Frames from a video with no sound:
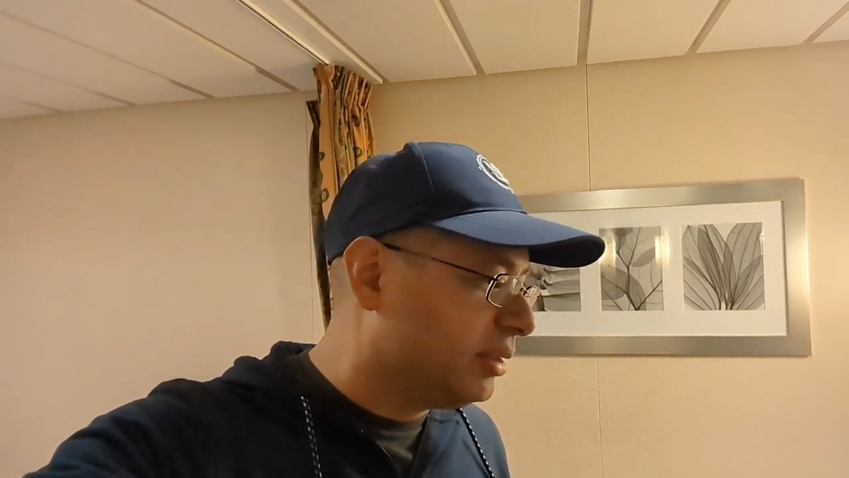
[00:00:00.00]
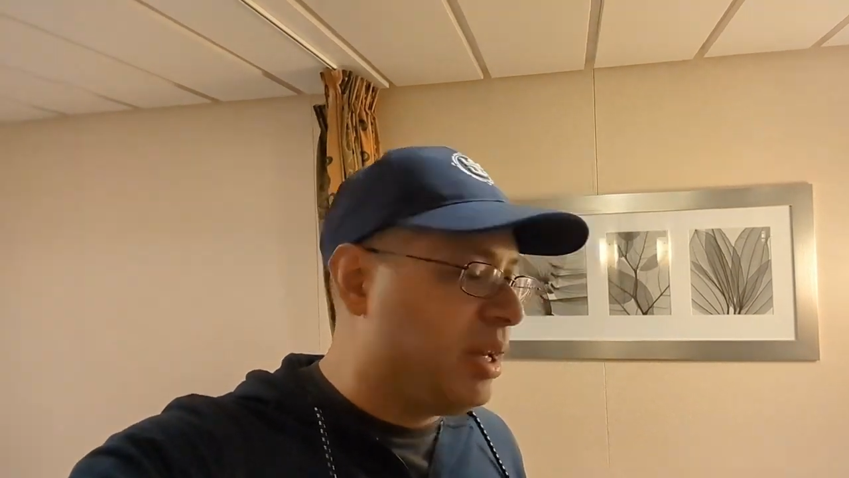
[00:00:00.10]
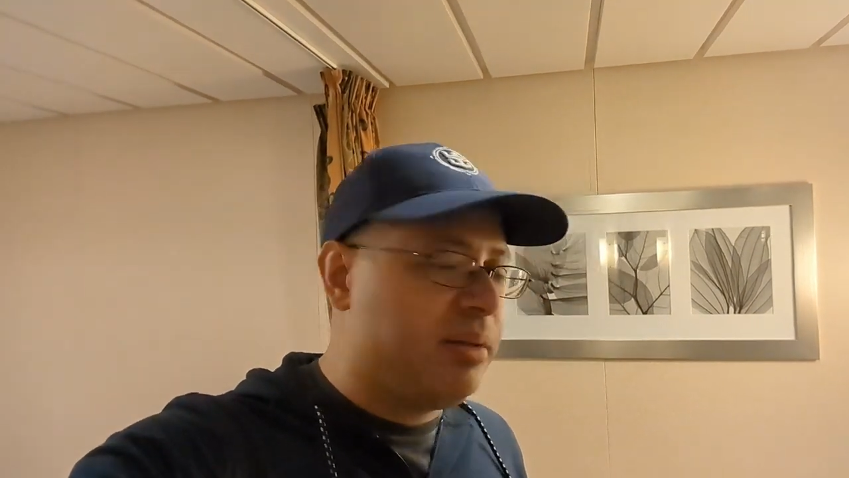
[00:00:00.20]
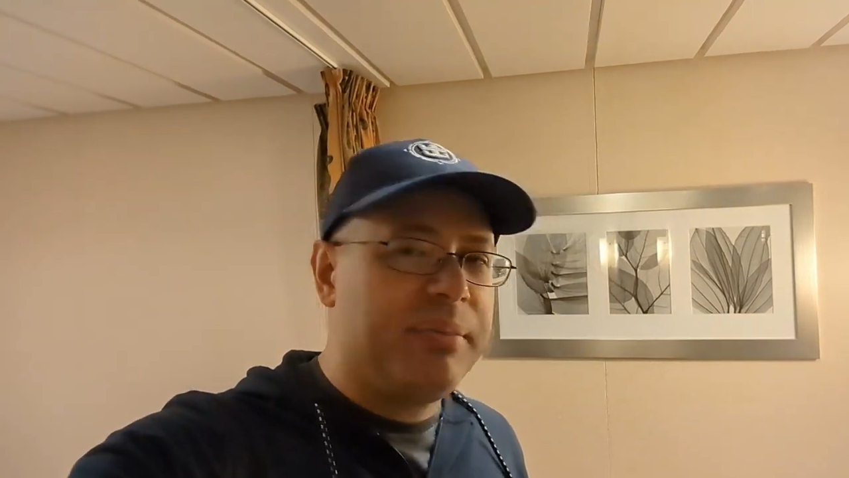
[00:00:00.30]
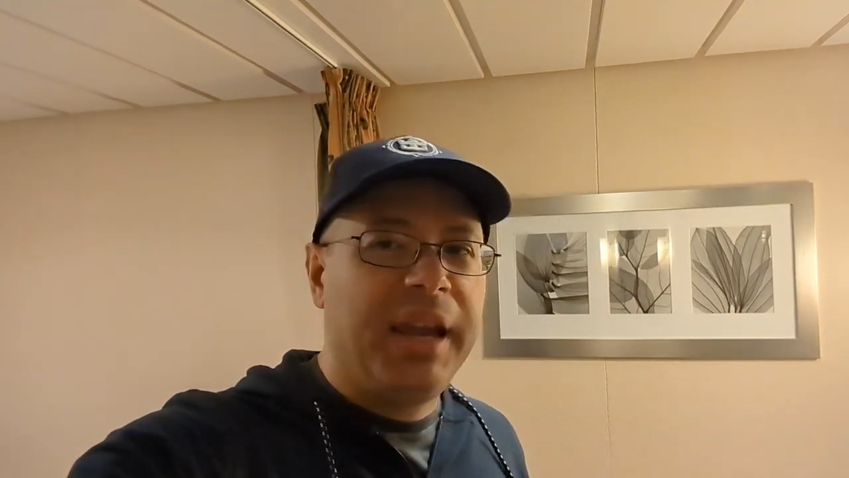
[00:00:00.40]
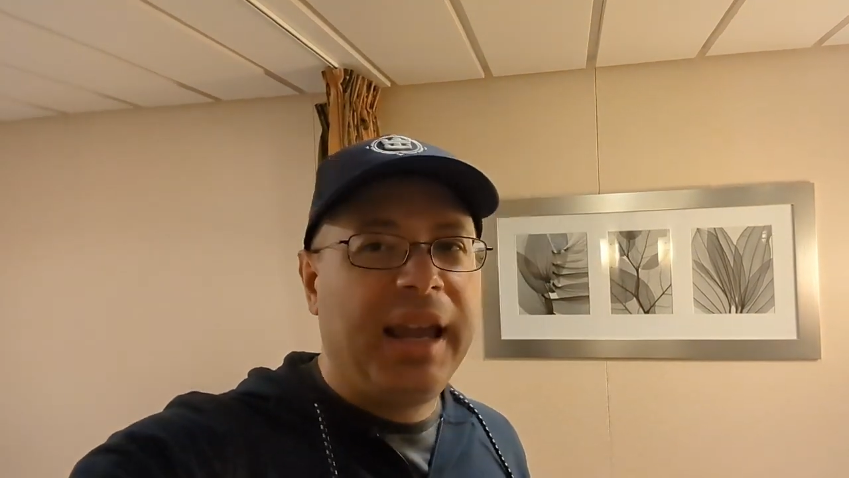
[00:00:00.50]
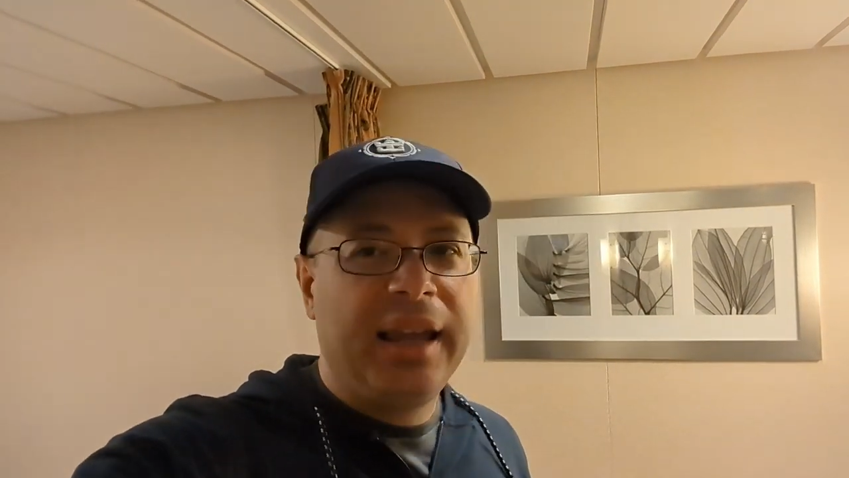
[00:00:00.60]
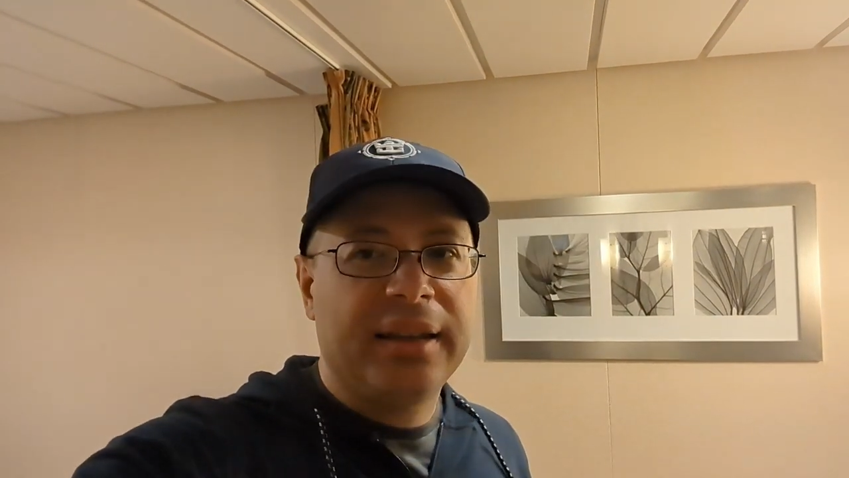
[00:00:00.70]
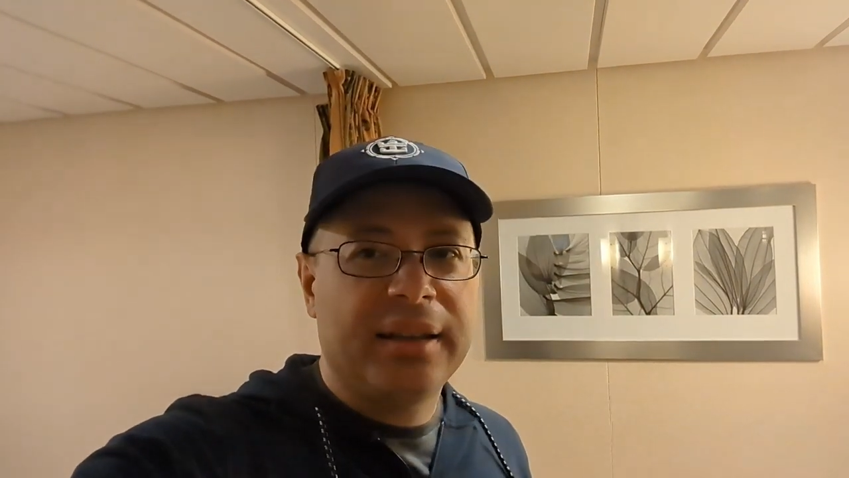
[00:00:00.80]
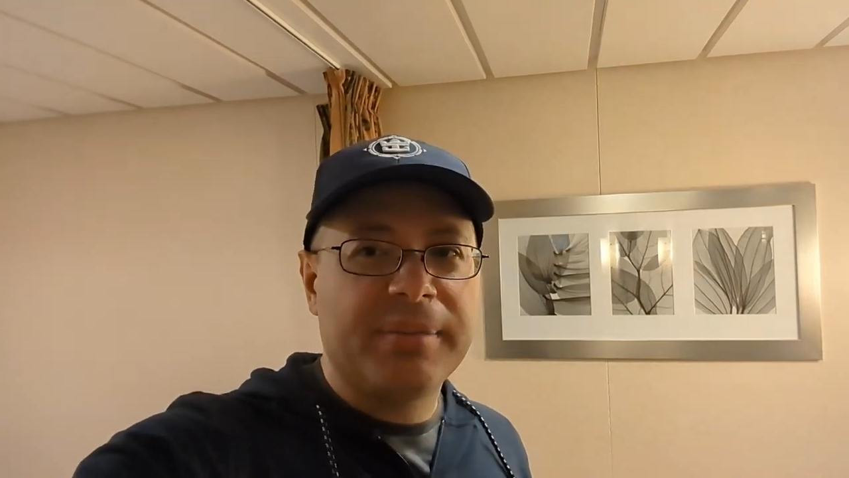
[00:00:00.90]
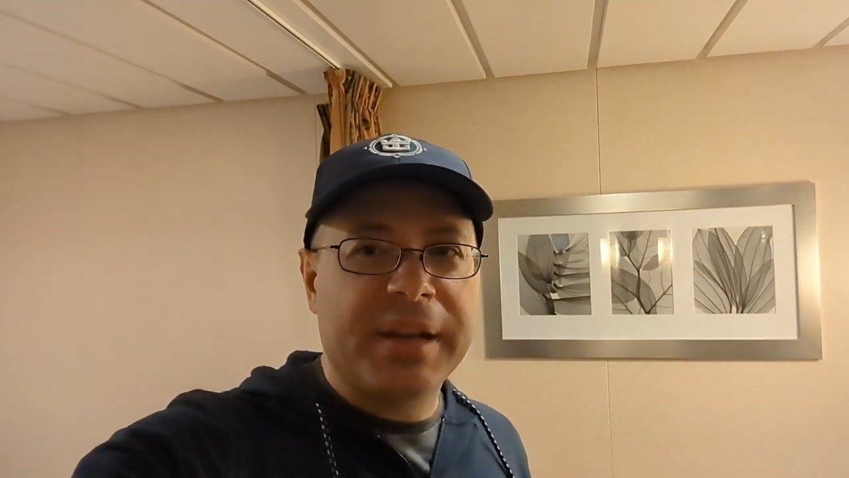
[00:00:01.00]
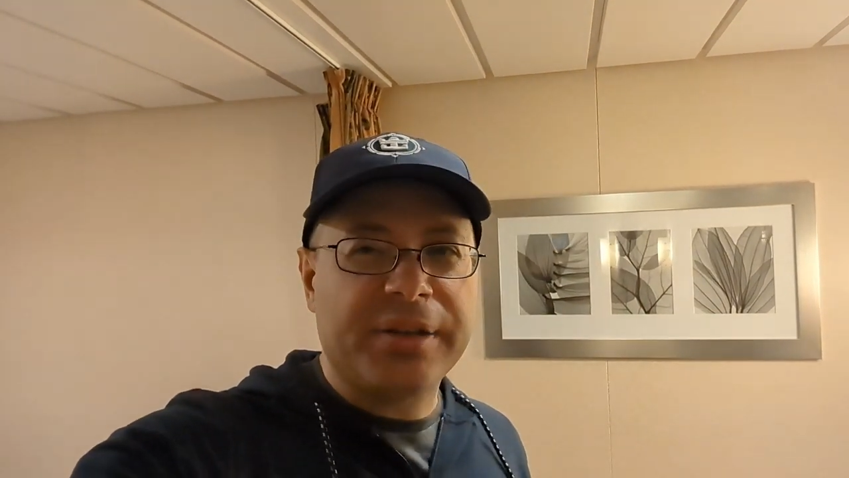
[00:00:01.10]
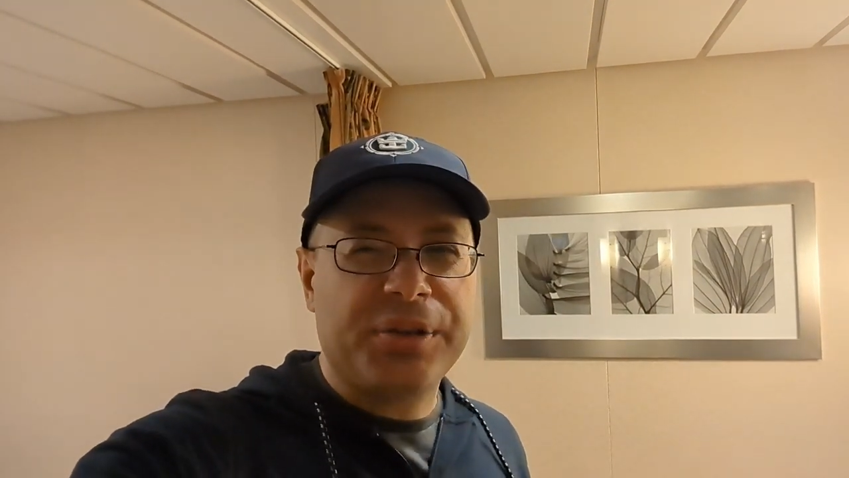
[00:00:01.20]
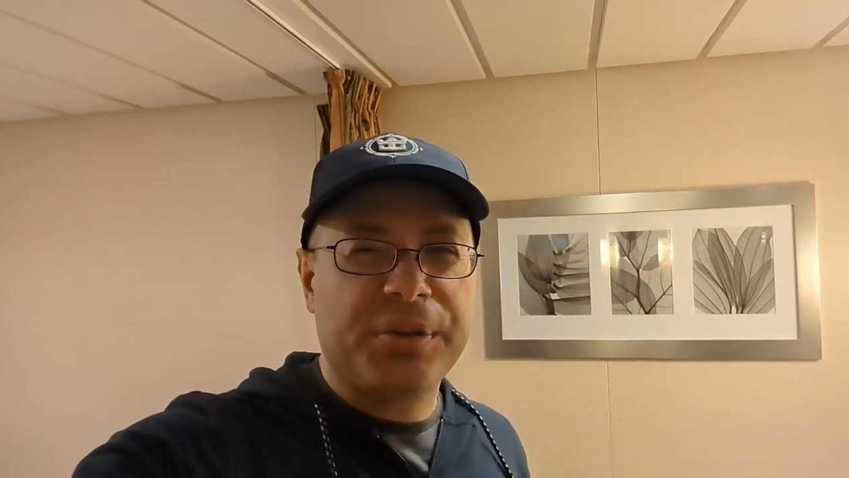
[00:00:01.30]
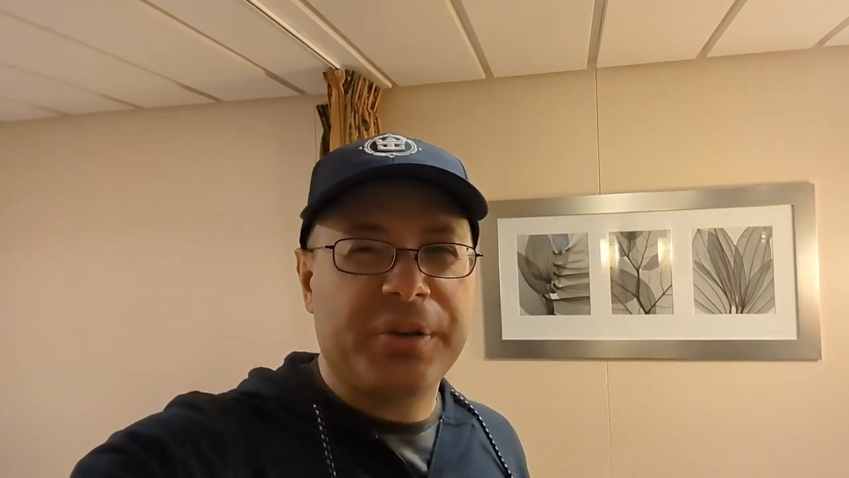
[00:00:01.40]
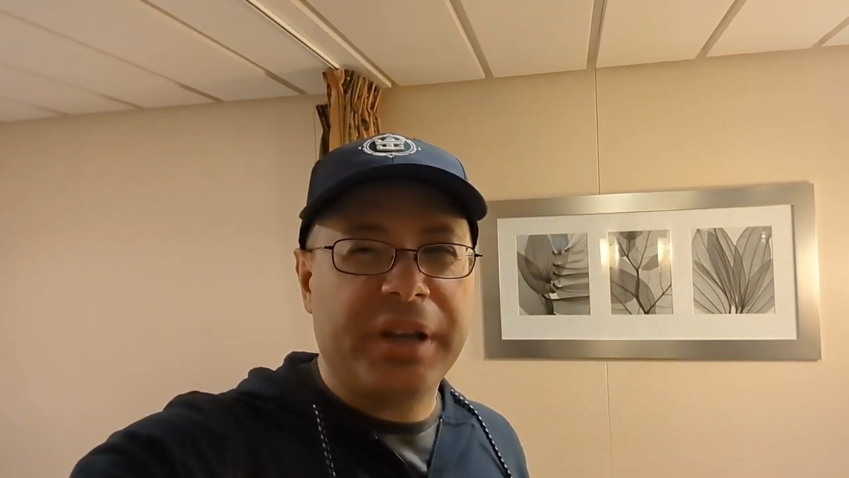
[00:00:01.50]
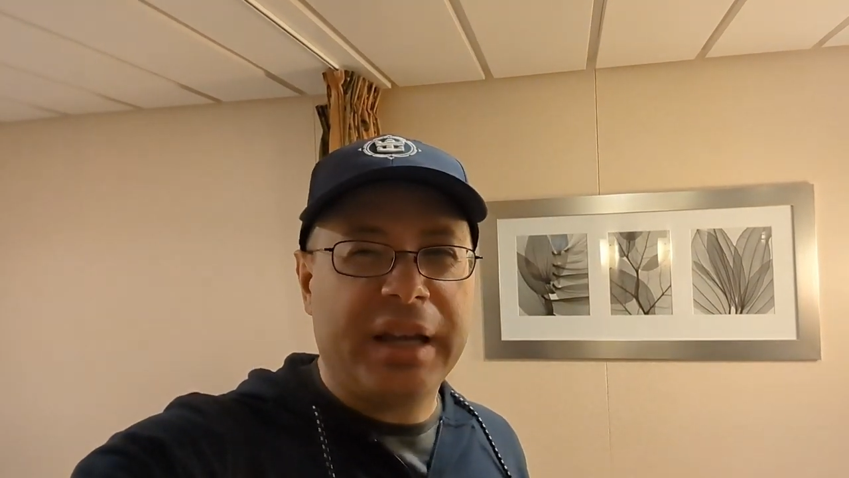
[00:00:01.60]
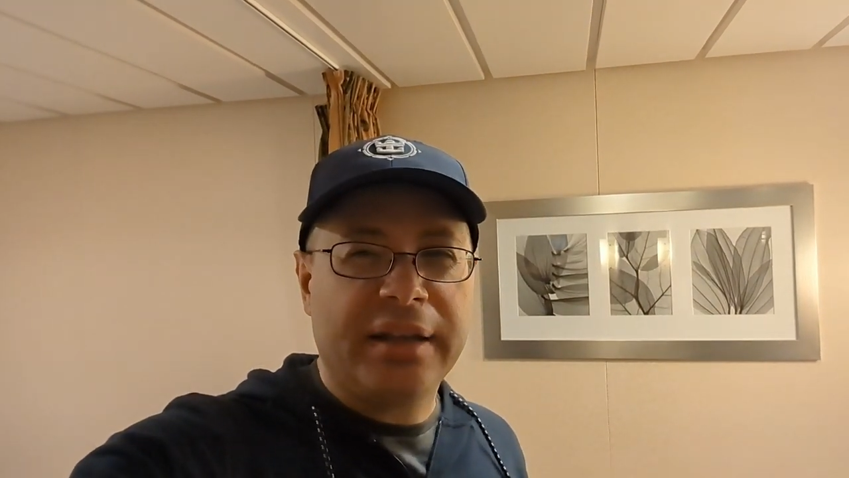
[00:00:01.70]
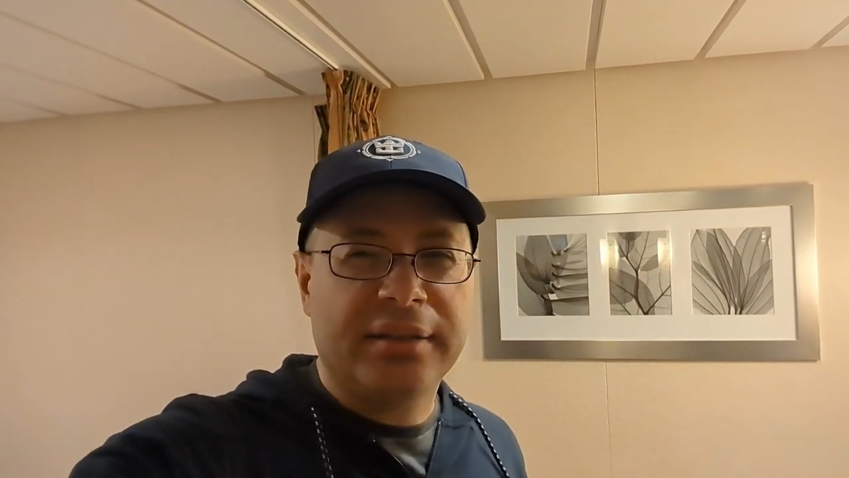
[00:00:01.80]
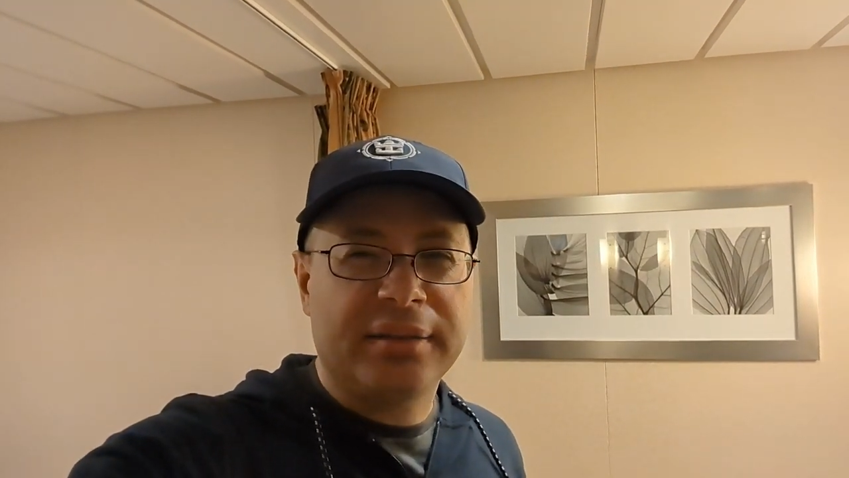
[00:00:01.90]
But me, I'm not sure
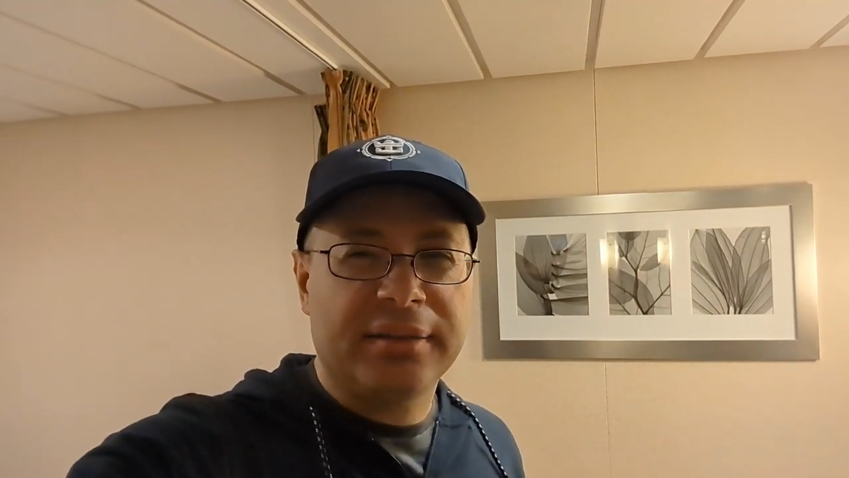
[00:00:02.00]
yet.